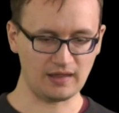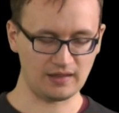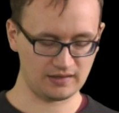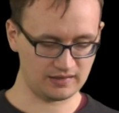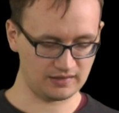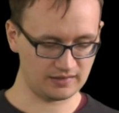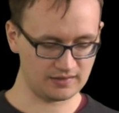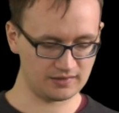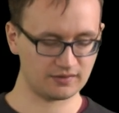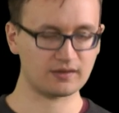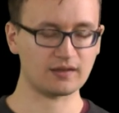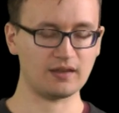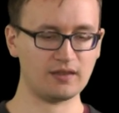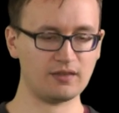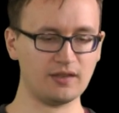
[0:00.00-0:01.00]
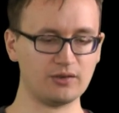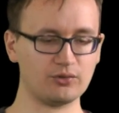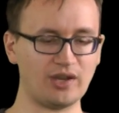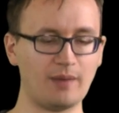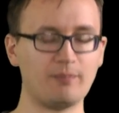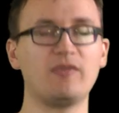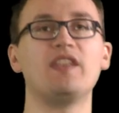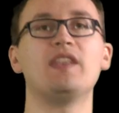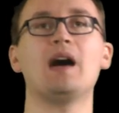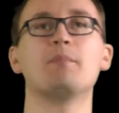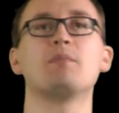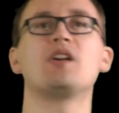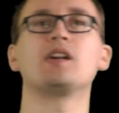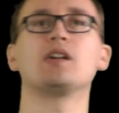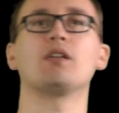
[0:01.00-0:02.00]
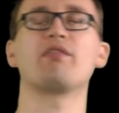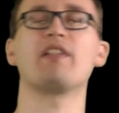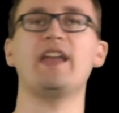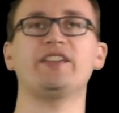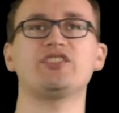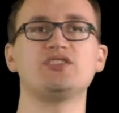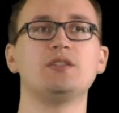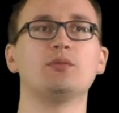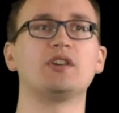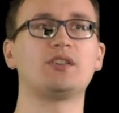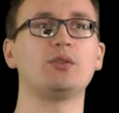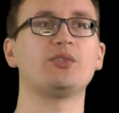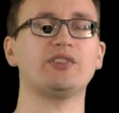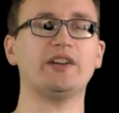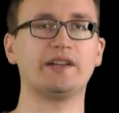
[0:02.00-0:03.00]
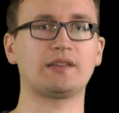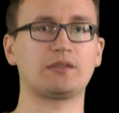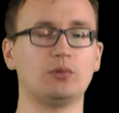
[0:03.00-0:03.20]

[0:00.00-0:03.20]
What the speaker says: And then you type the number of the agent you want to start.